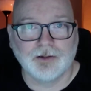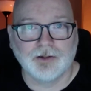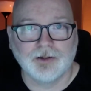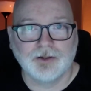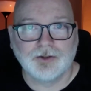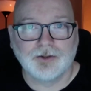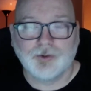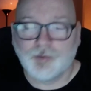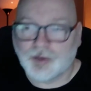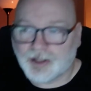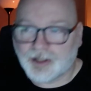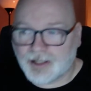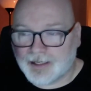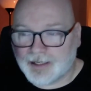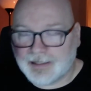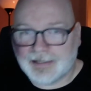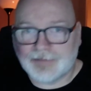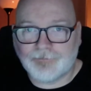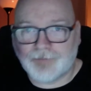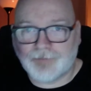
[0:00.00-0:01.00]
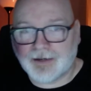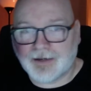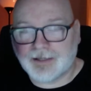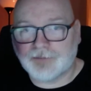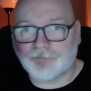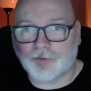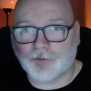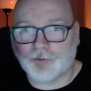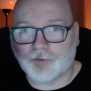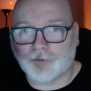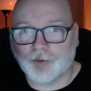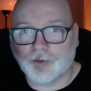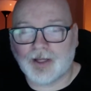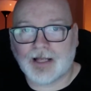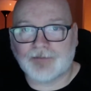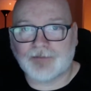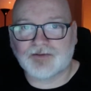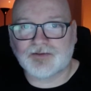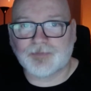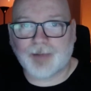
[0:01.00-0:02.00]
We're kind of like fighting for a
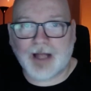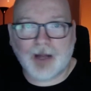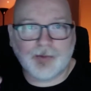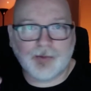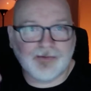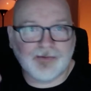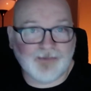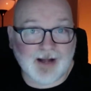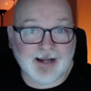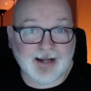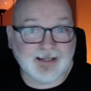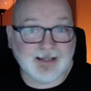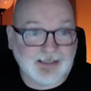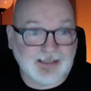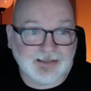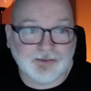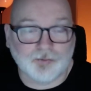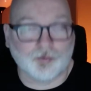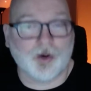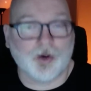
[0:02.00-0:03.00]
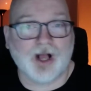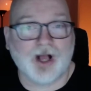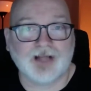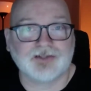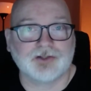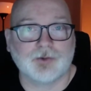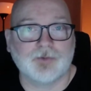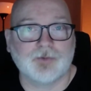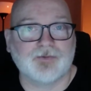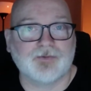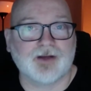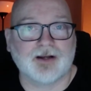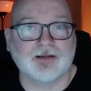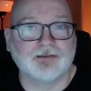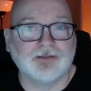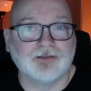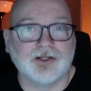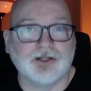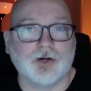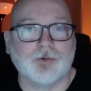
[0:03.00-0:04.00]
playoff spot. We've got a decent roster. We've got a
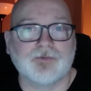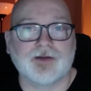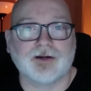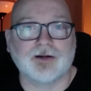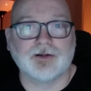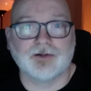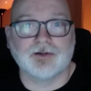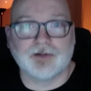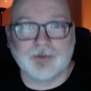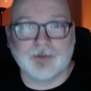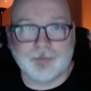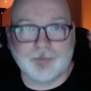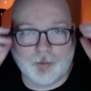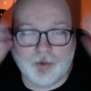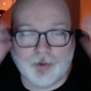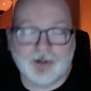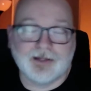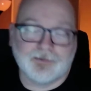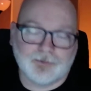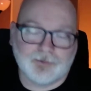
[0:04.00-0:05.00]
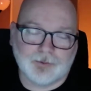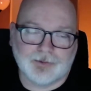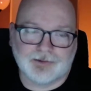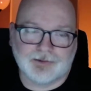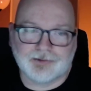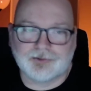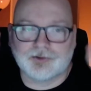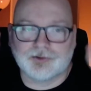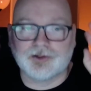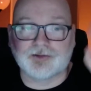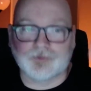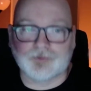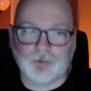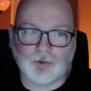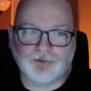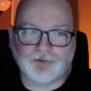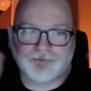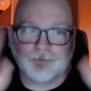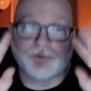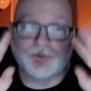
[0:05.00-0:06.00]
good number one, even though he's injured. That's a
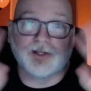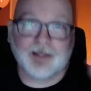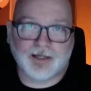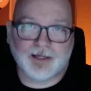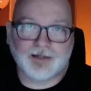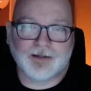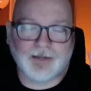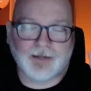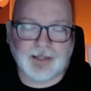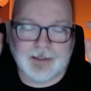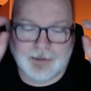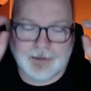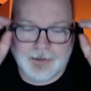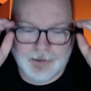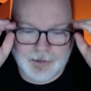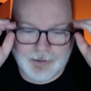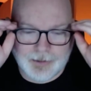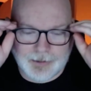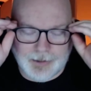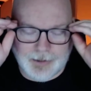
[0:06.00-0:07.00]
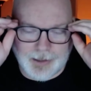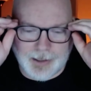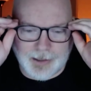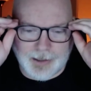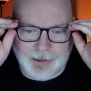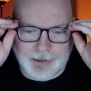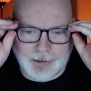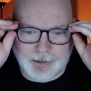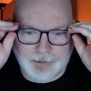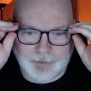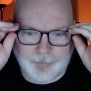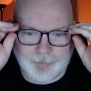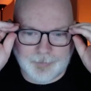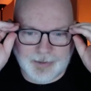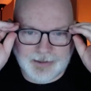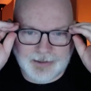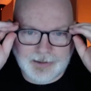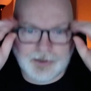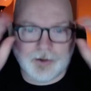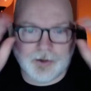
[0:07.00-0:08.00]
whole. We'll get into that.
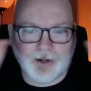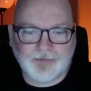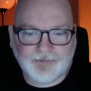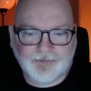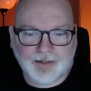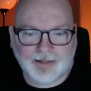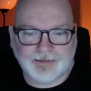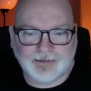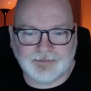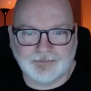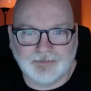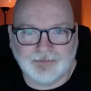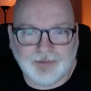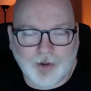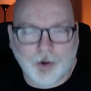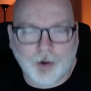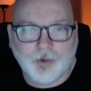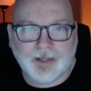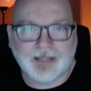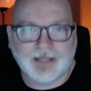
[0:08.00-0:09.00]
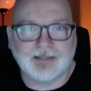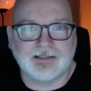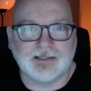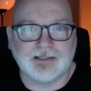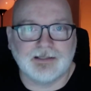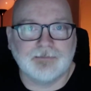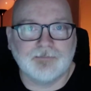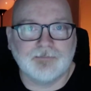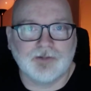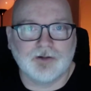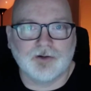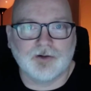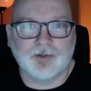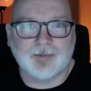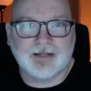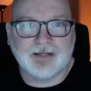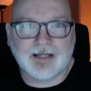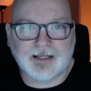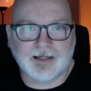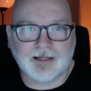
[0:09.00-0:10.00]
But I've got an okay team. You know what I
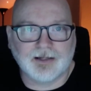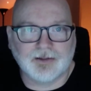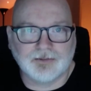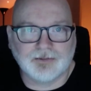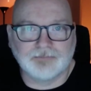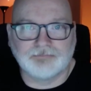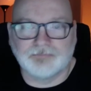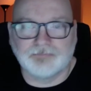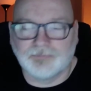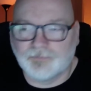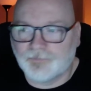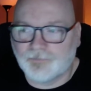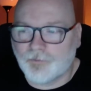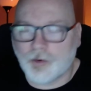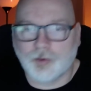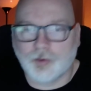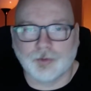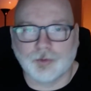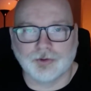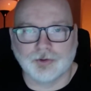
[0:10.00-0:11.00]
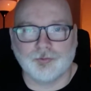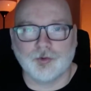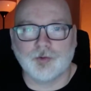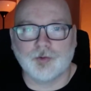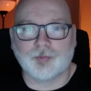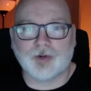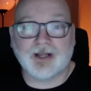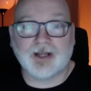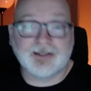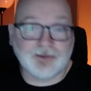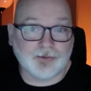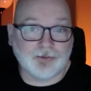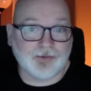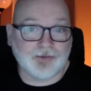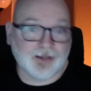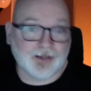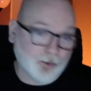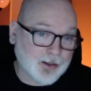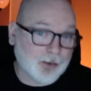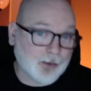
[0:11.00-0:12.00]
mean? I got a good forward group, right? So you're
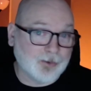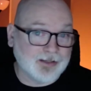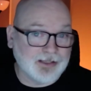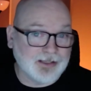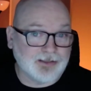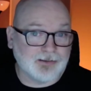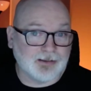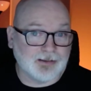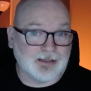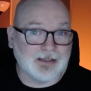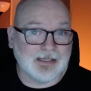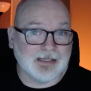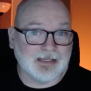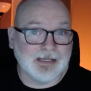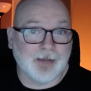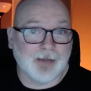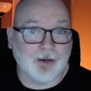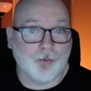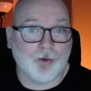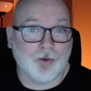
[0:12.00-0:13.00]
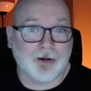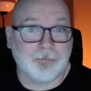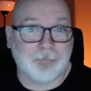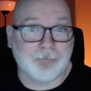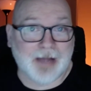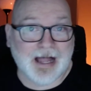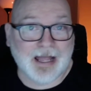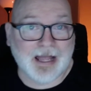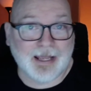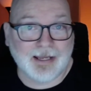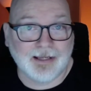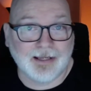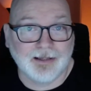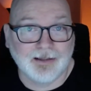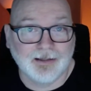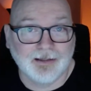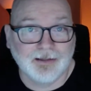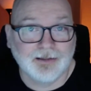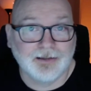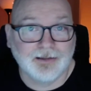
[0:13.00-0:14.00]
thinking, okay, well, he might want to
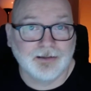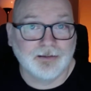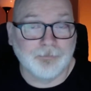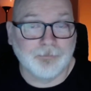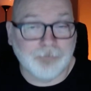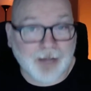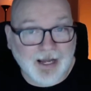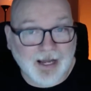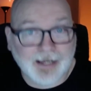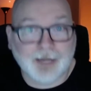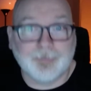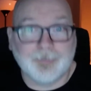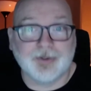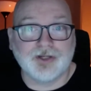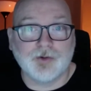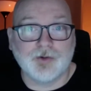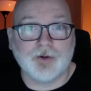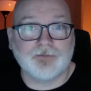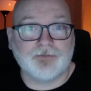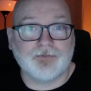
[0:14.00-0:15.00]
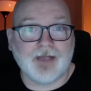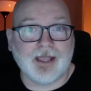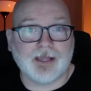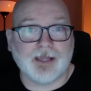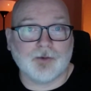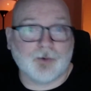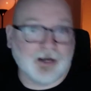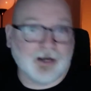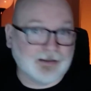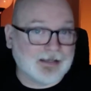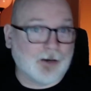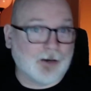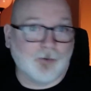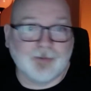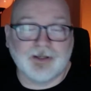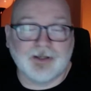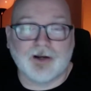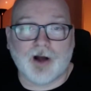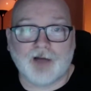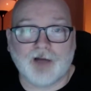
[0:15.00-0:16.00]
buy up a UFA, right? That would be
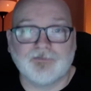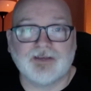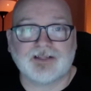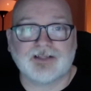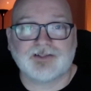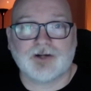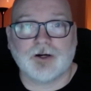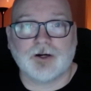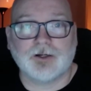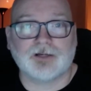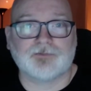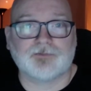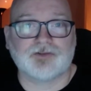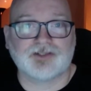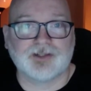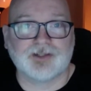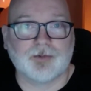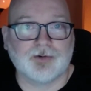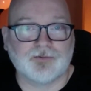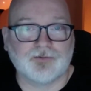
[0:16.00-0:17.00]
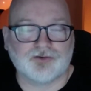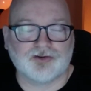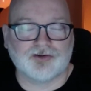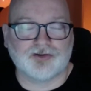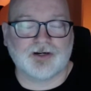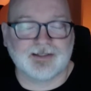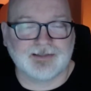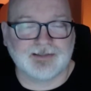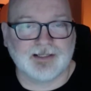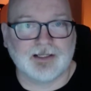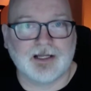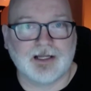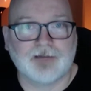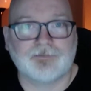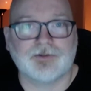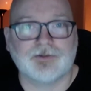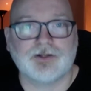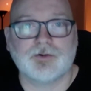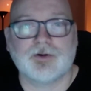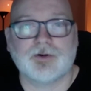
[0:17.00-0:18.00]
an obvious target for someone if you're trying to sell off a
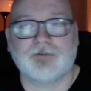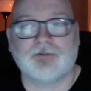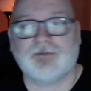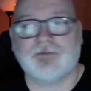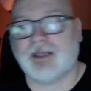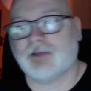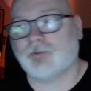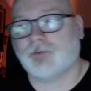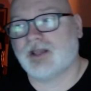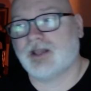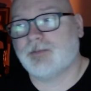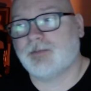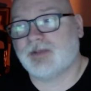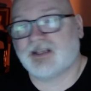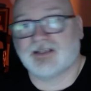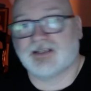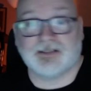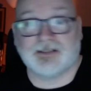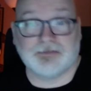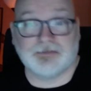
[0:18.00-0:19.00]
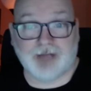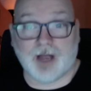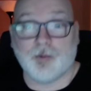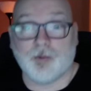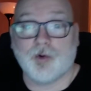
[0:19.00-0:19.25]
UFA, right? Because I want